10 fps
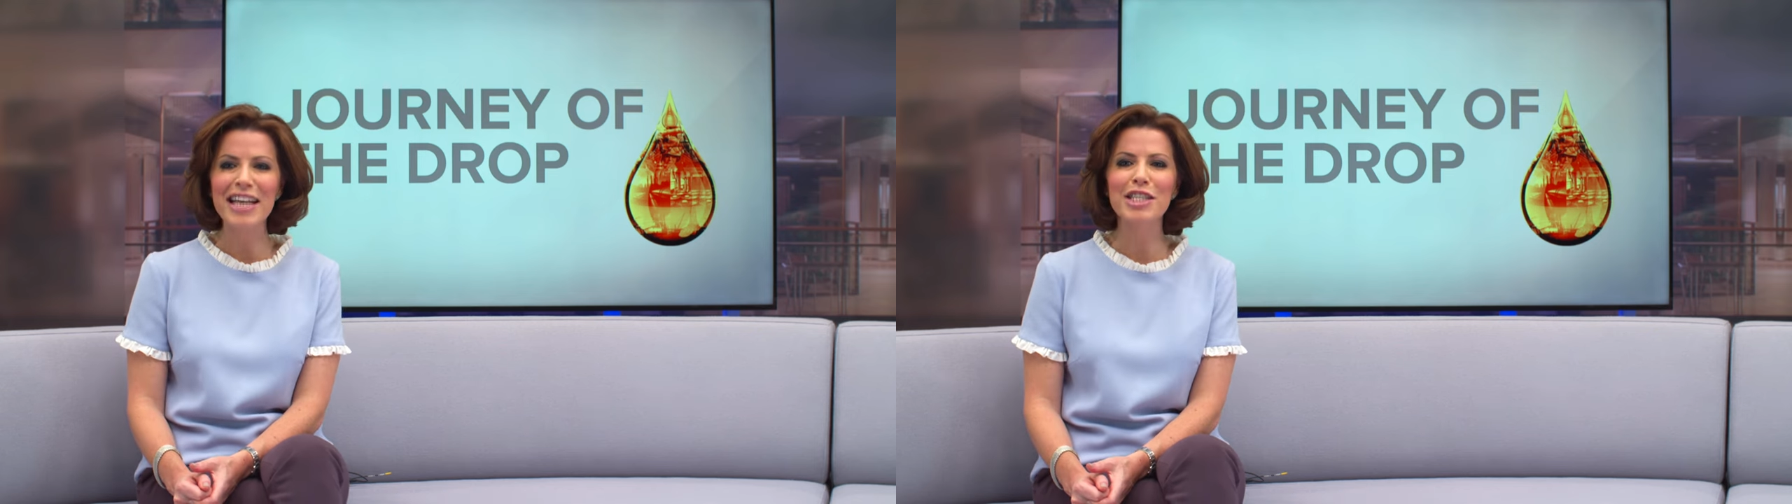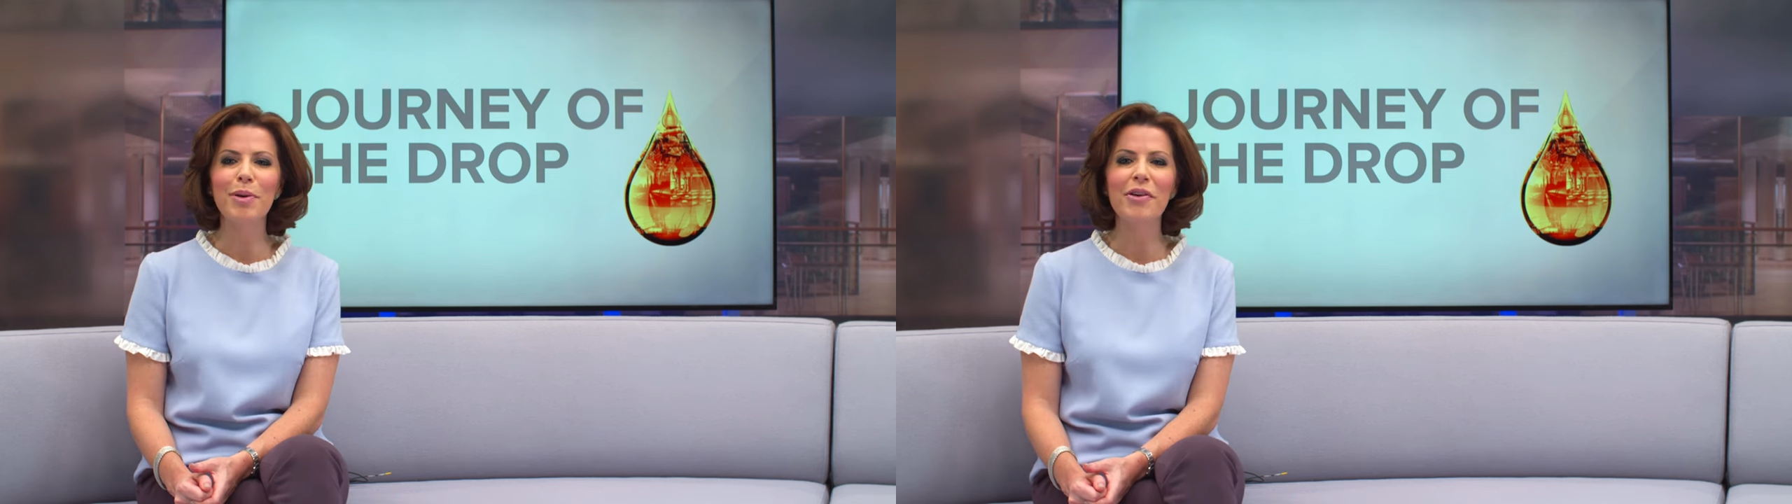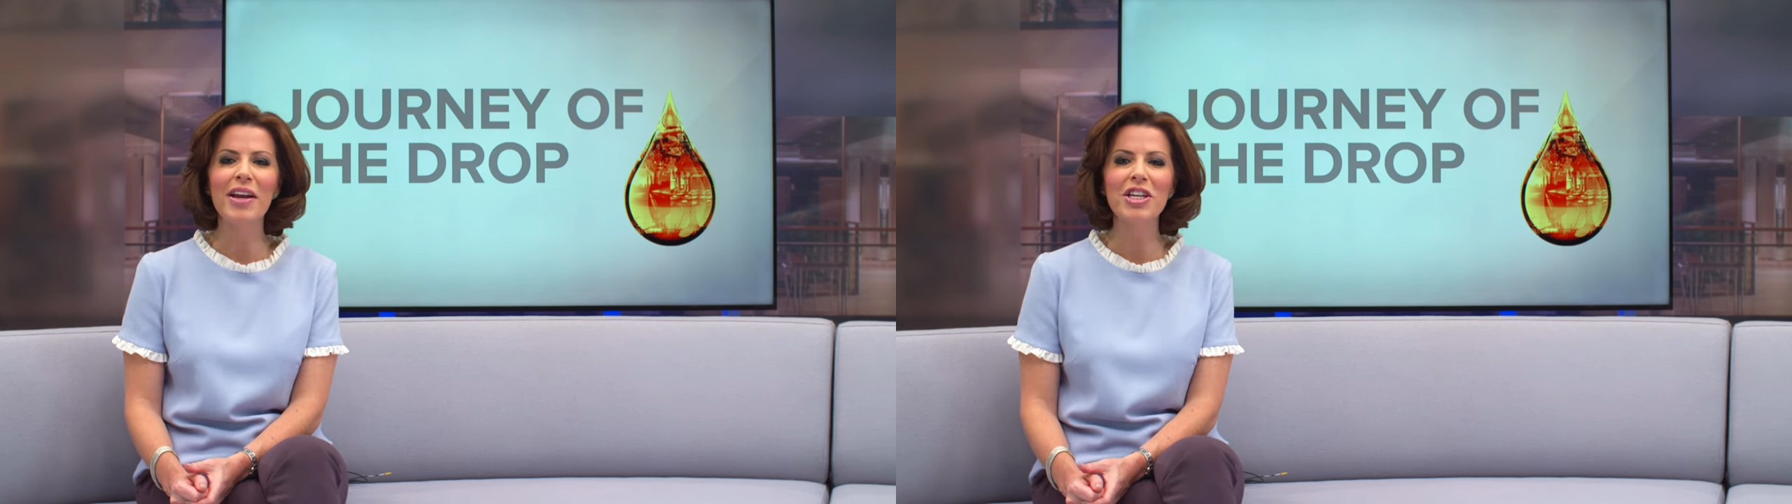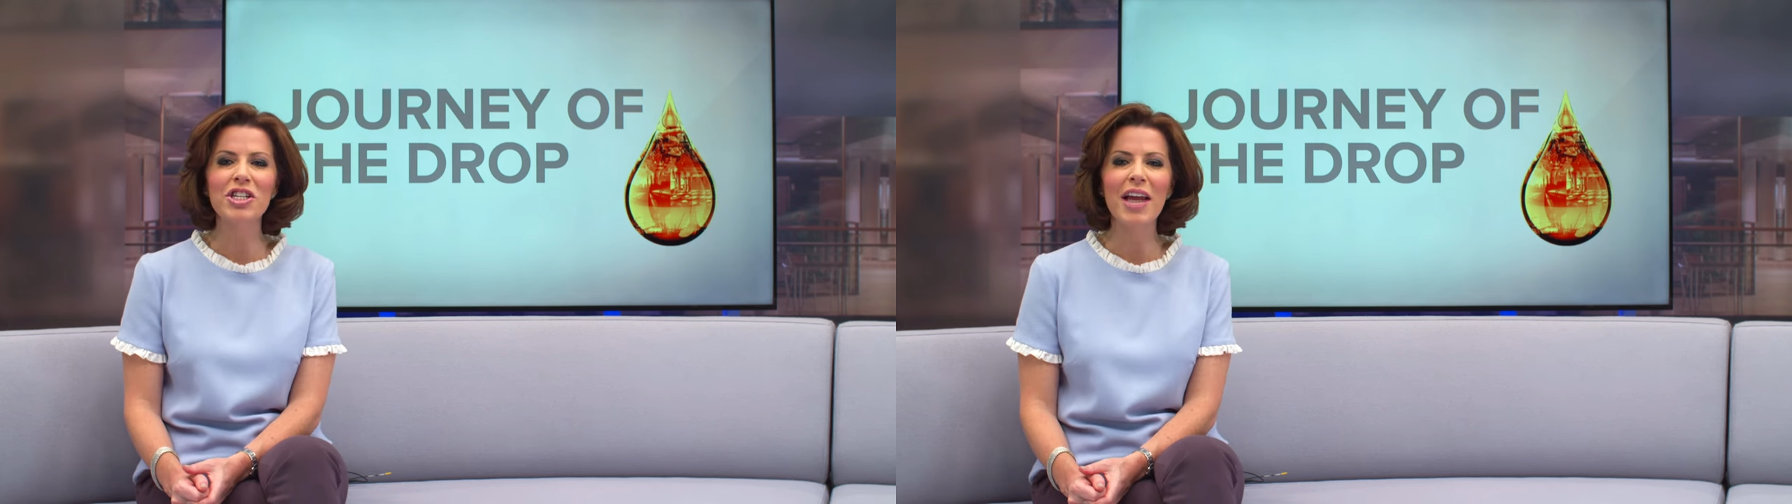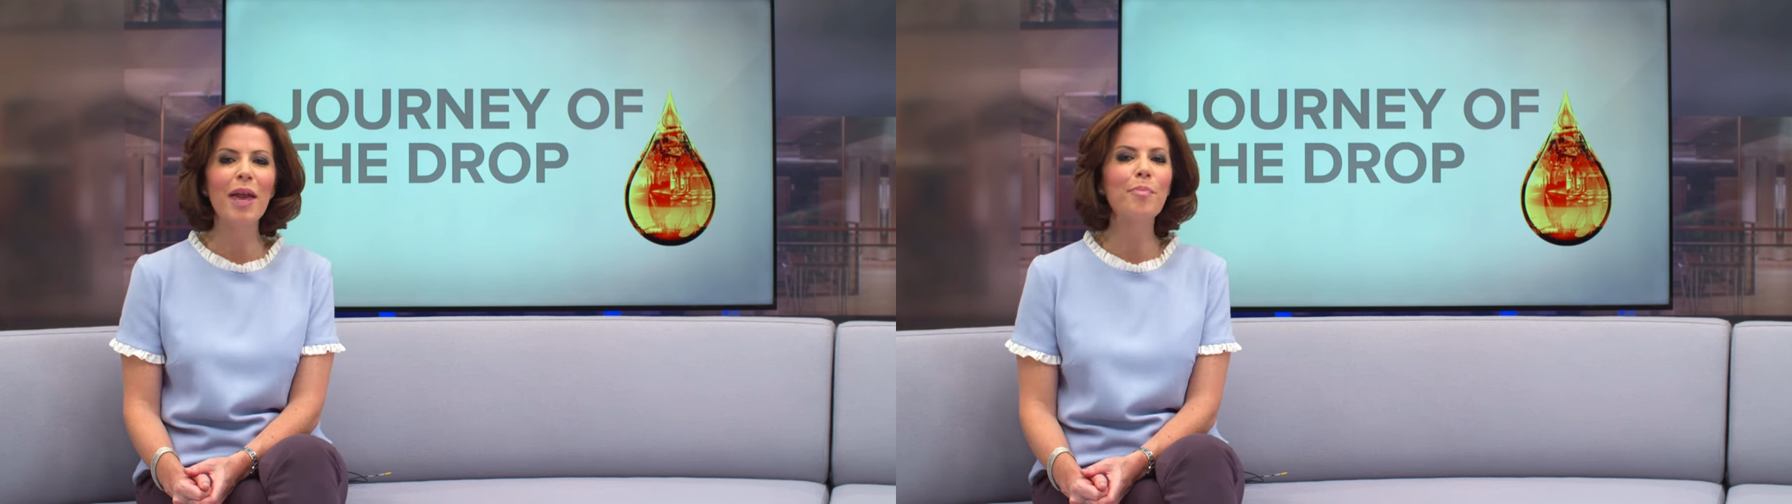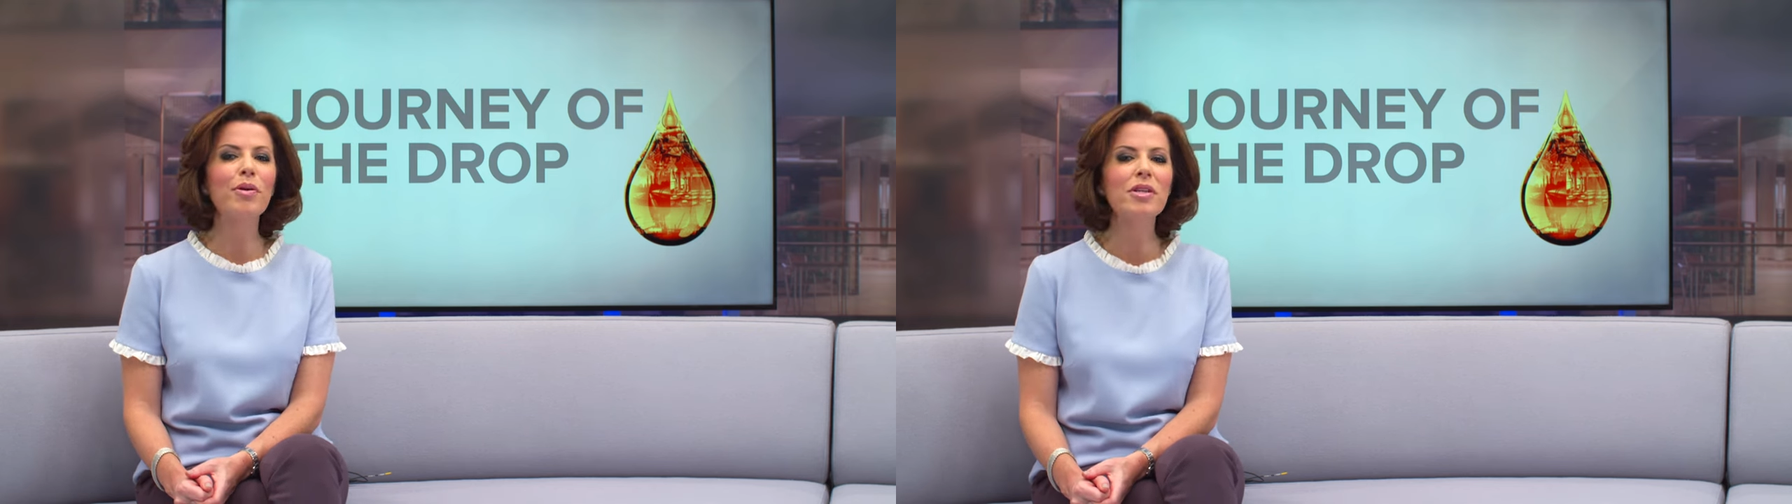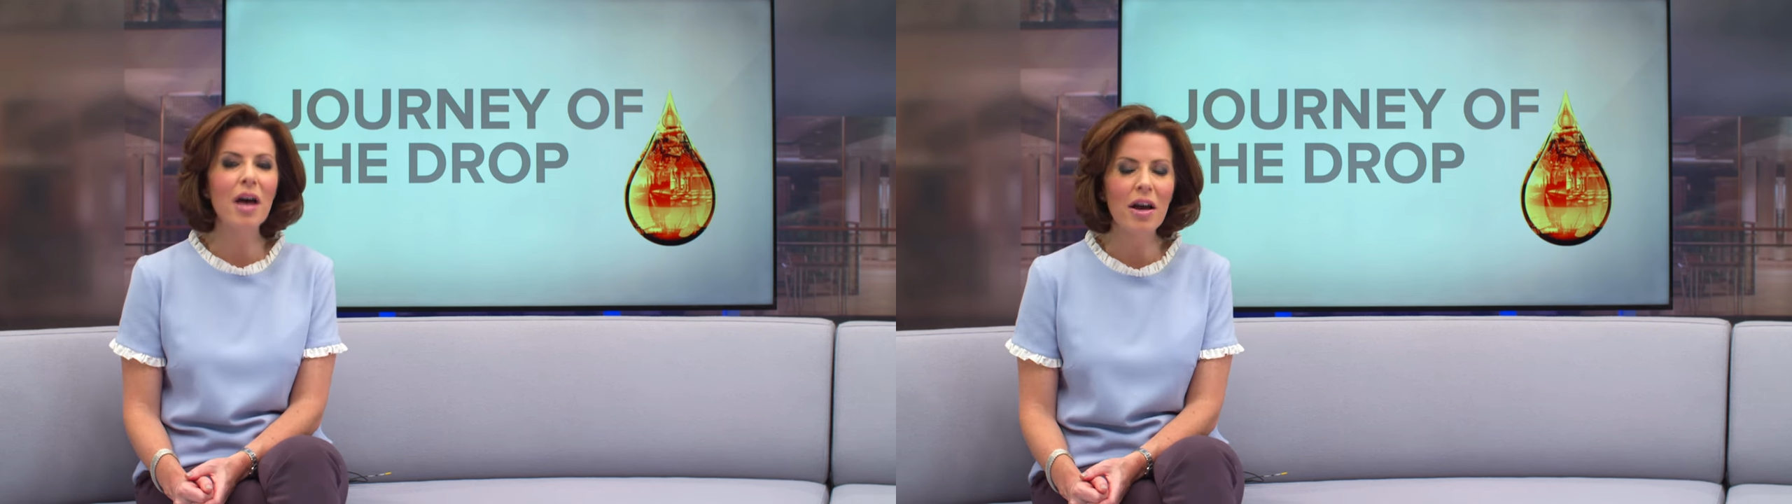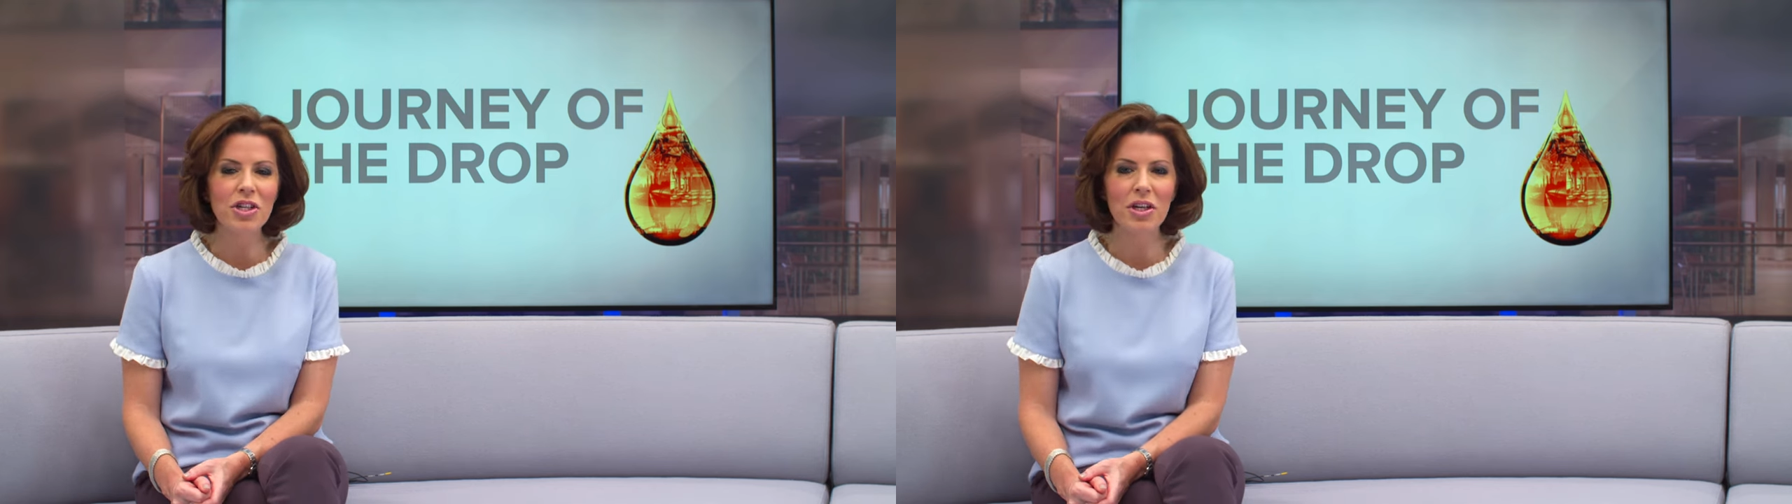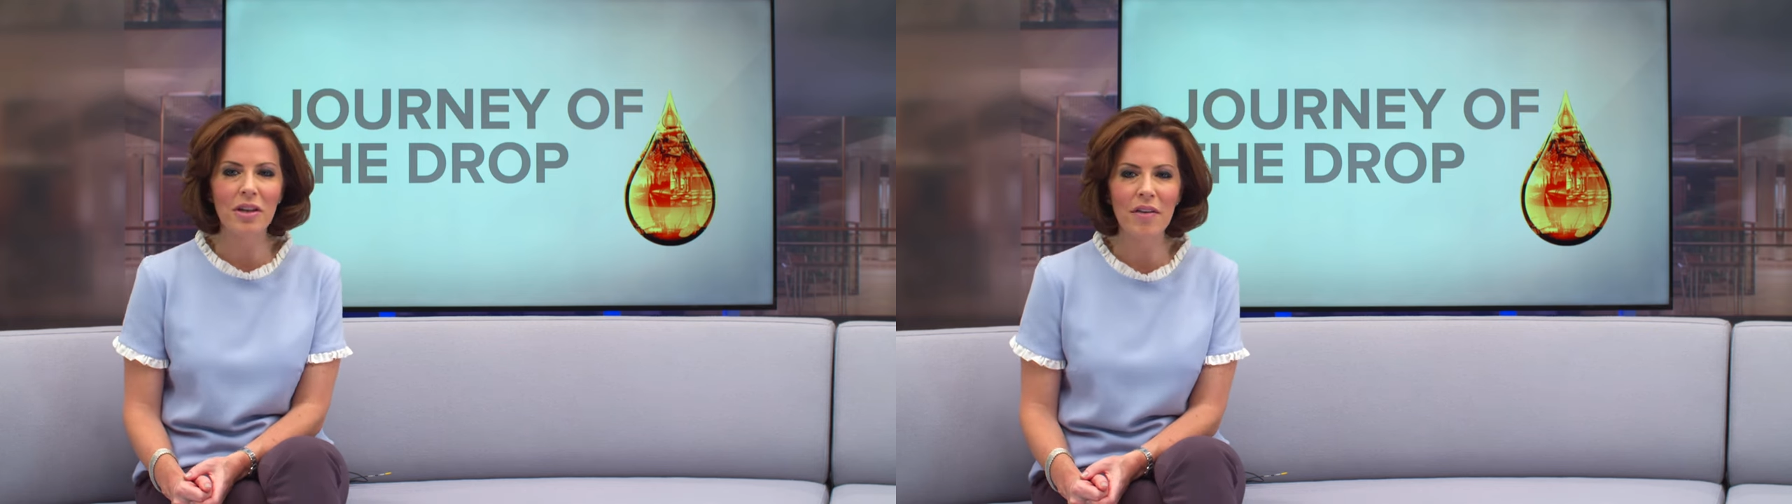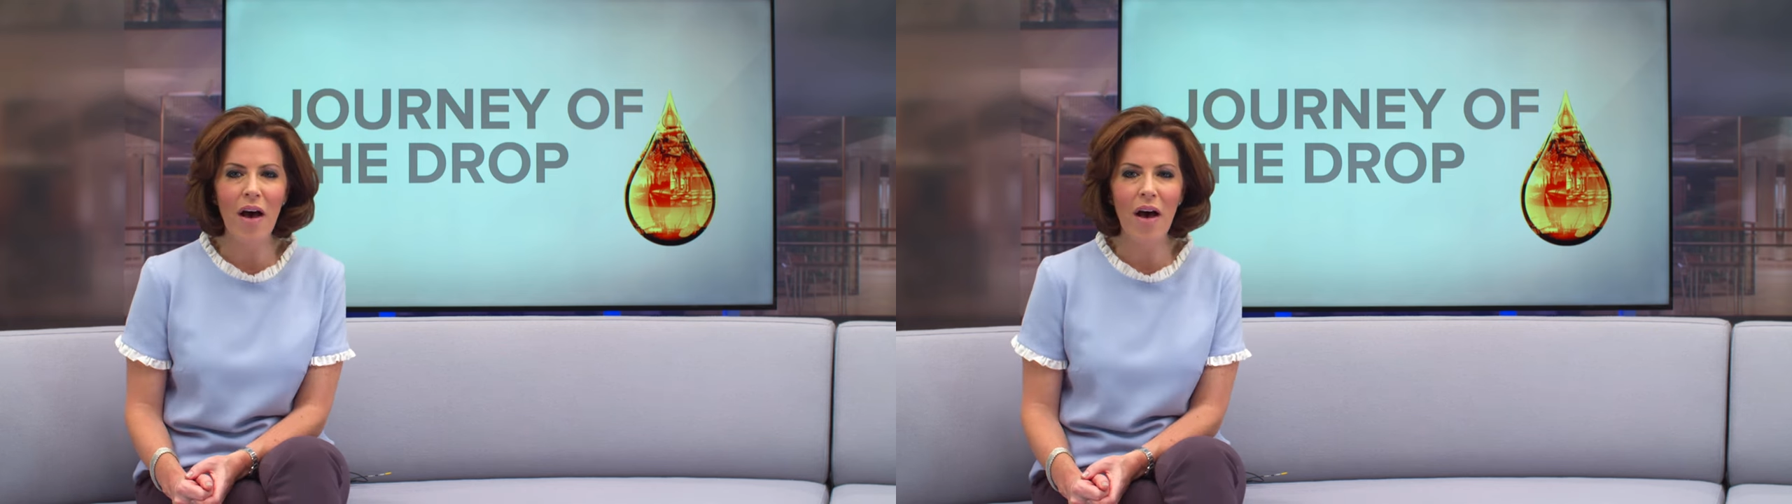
exploration and production